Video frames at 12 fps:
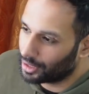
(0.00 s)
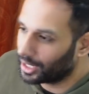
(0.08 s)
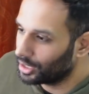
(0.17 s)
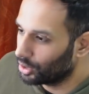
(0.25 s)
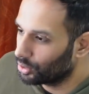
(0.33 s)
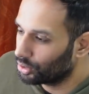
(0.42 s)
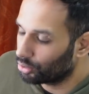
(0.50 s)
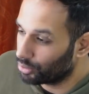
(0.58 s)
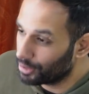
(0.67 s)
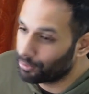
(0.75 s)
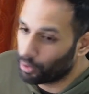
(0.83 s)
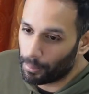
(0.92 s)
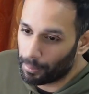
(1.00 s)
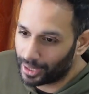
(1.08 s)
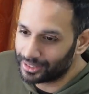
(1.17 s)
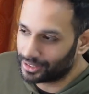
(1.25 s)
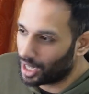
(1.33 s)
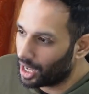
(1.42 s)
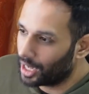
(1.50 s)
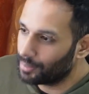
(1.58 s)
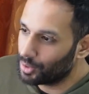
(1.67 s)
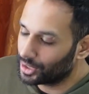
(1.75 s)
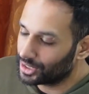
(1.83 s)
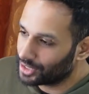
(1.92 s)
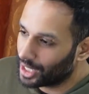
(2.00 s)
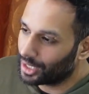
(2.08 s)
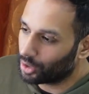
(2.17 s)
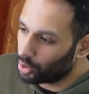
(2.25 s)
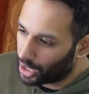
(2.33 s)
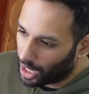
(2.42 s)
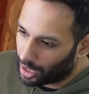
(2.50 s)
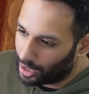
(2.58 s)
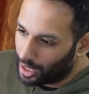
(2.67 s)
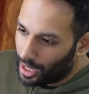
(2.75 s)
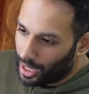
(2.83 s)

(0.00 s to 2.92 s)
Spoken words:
3-4 months time, you understand that, okay,